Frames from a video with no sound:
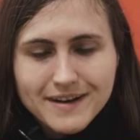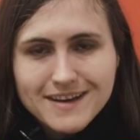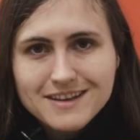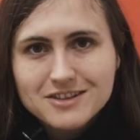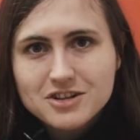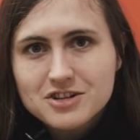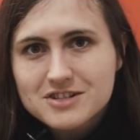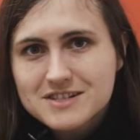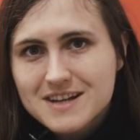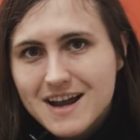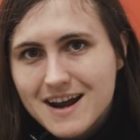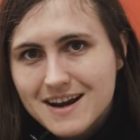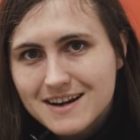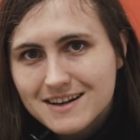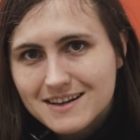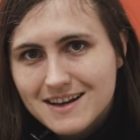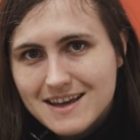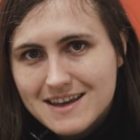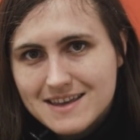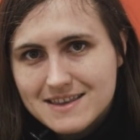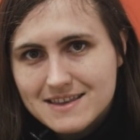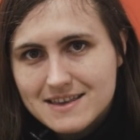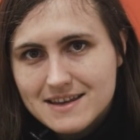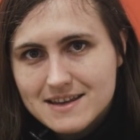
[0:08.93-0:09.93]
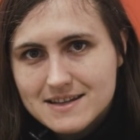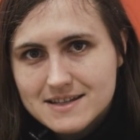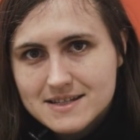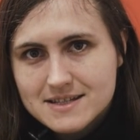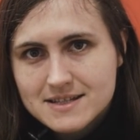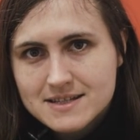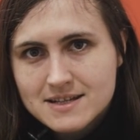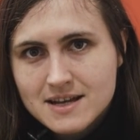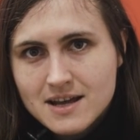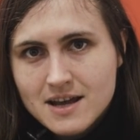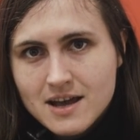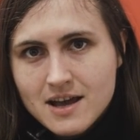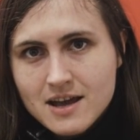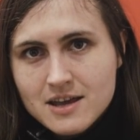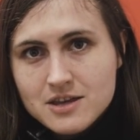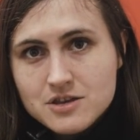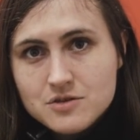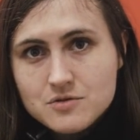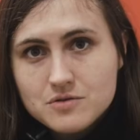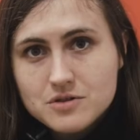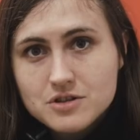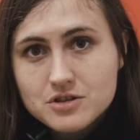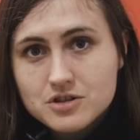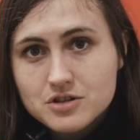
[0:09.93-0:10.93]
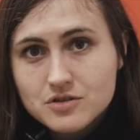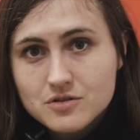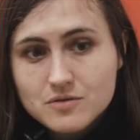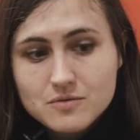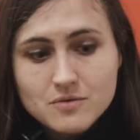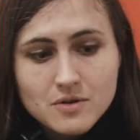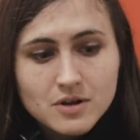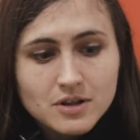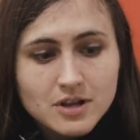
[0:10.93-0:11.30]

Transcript: it looks kind of like this. You can do a